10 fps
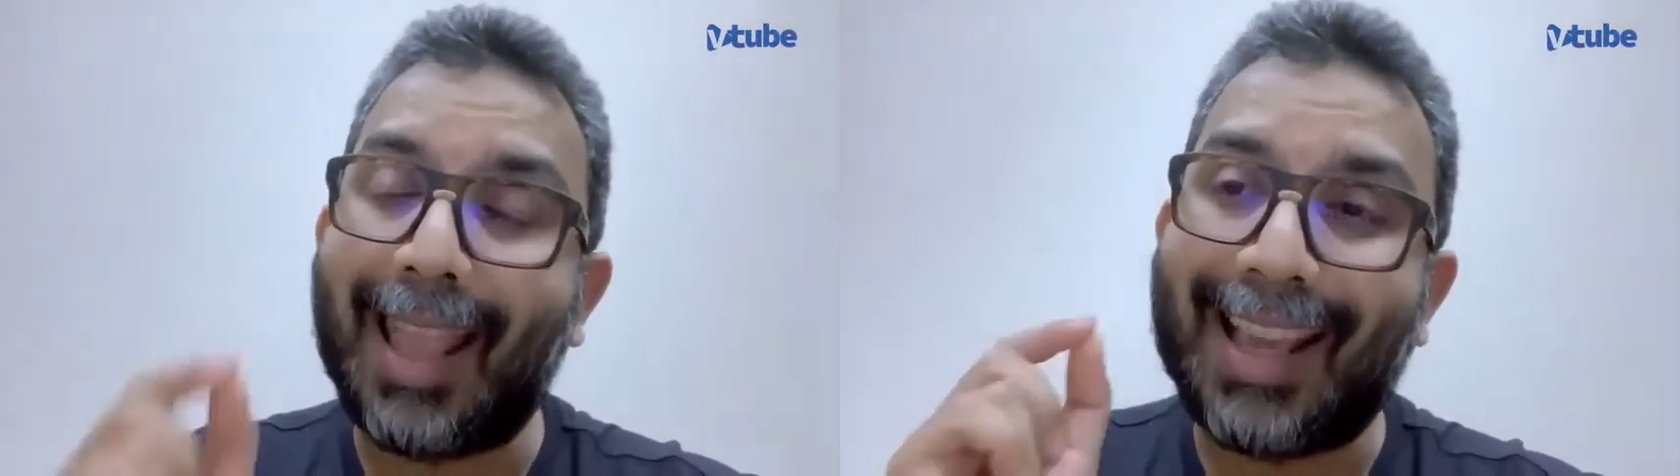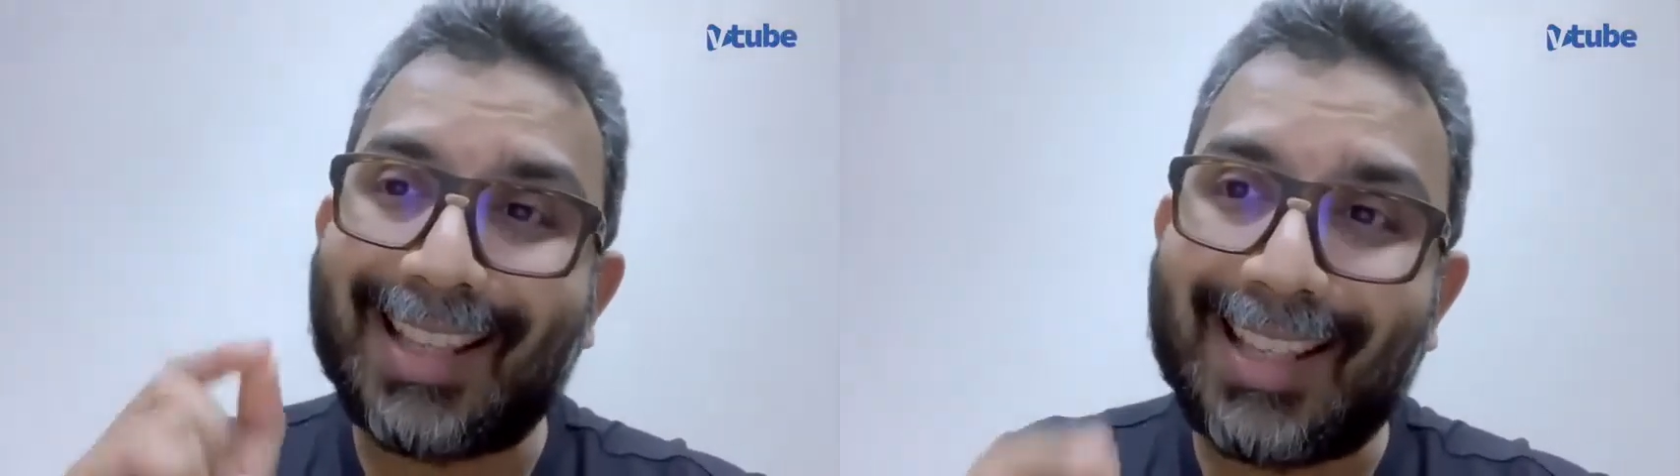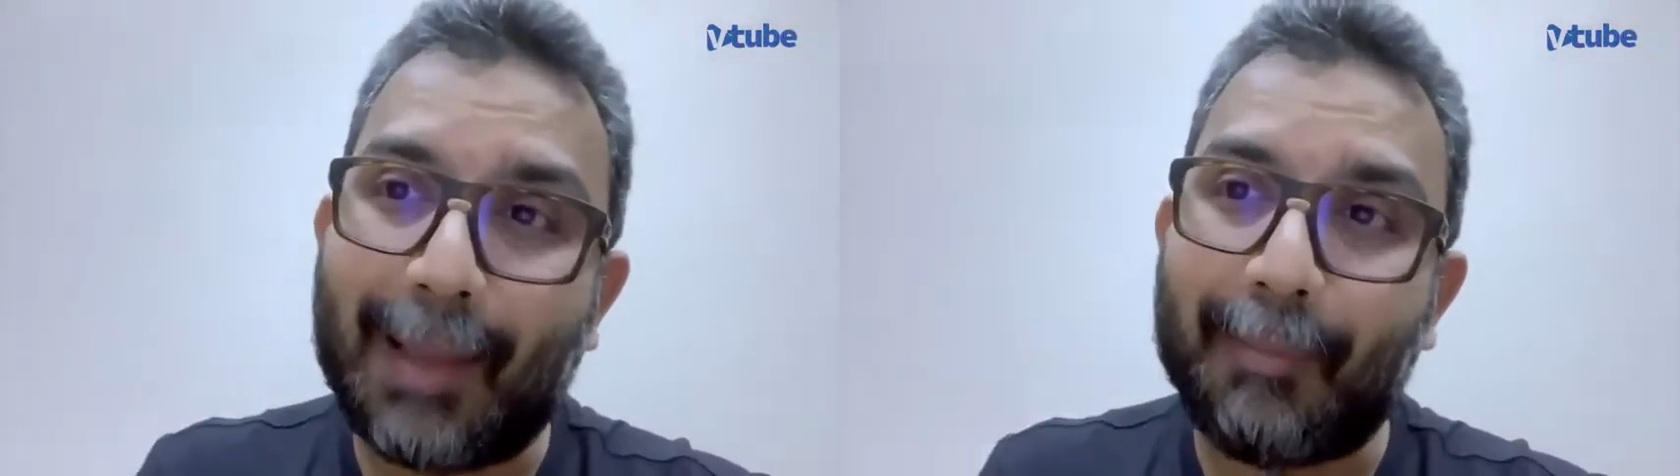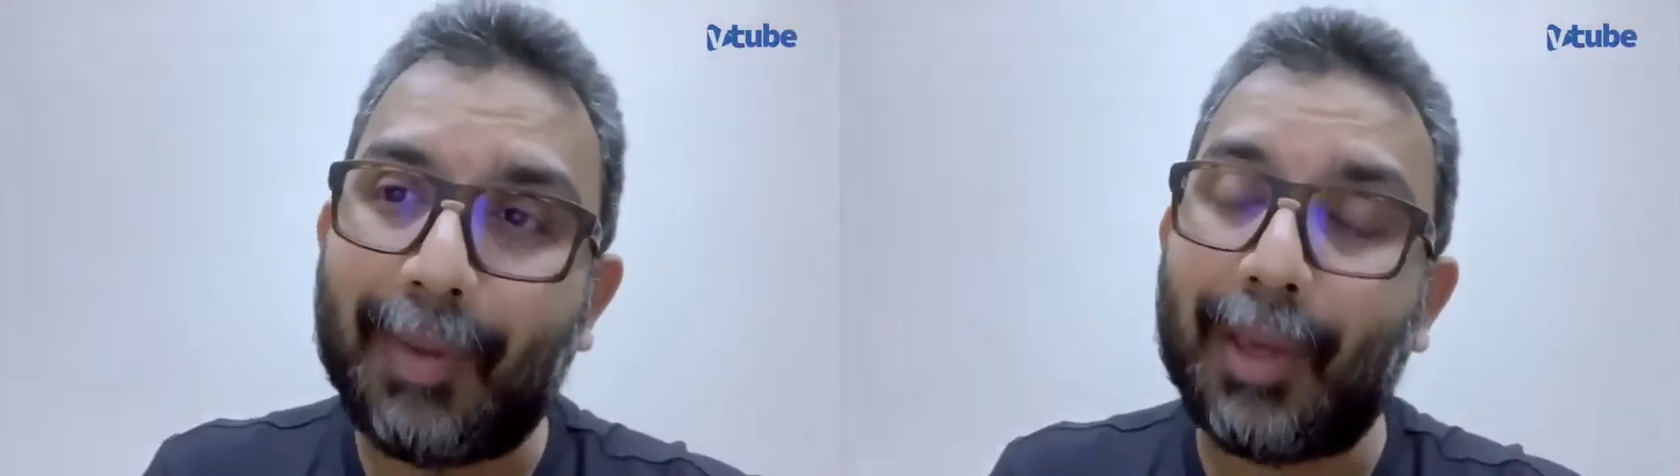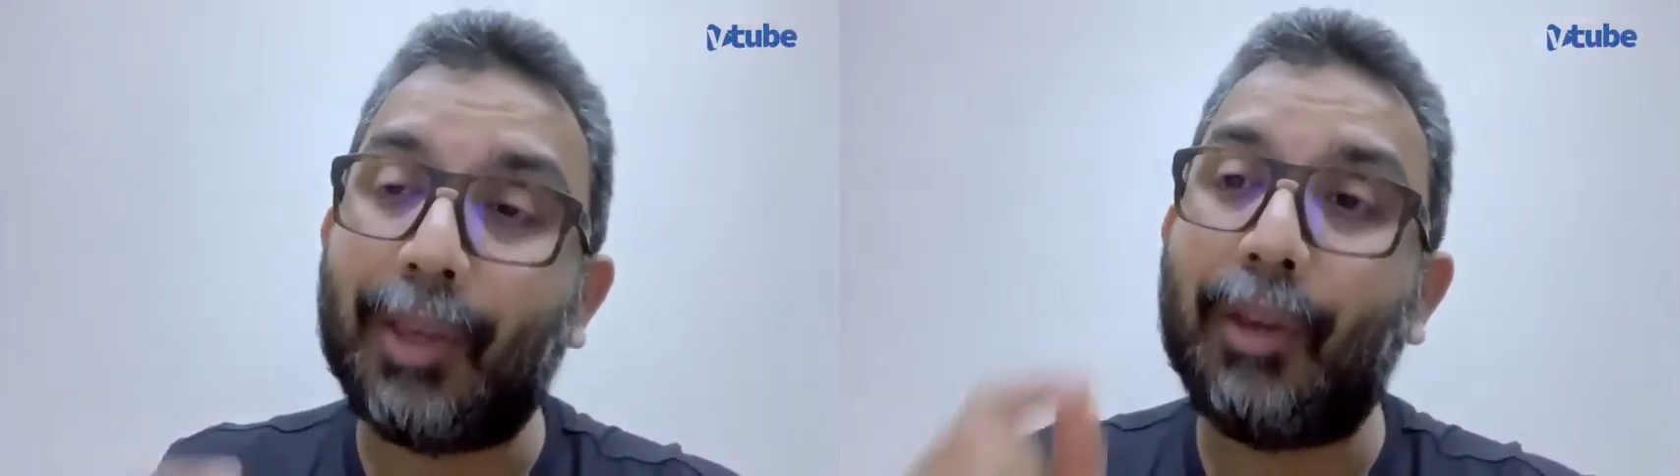except
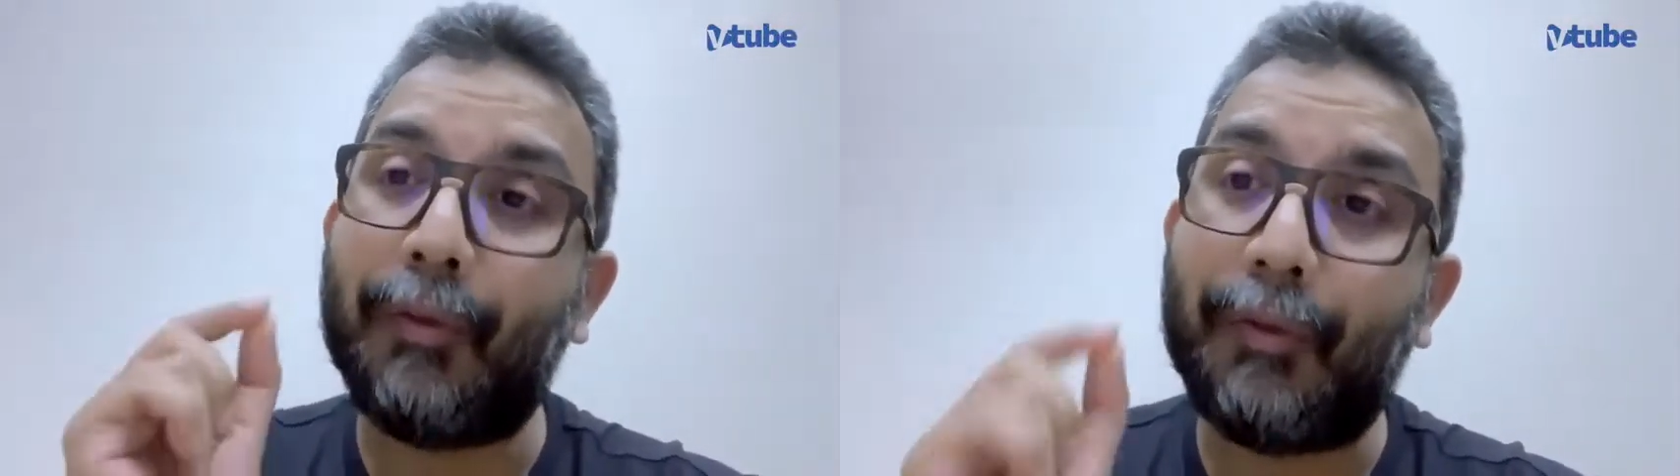your